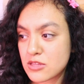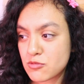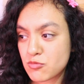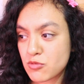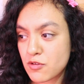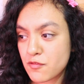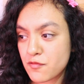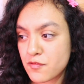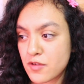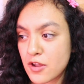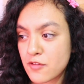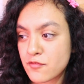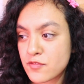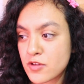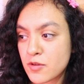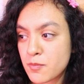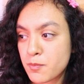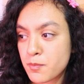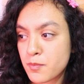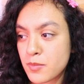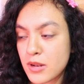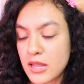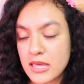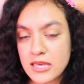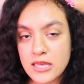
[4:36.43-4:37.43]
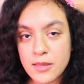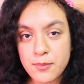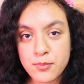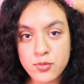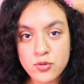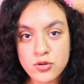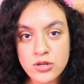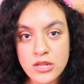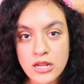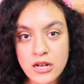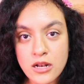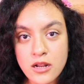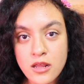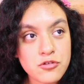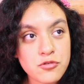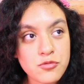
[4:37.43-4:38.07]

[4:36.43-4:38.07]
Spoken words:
it will fluff up like a poodle.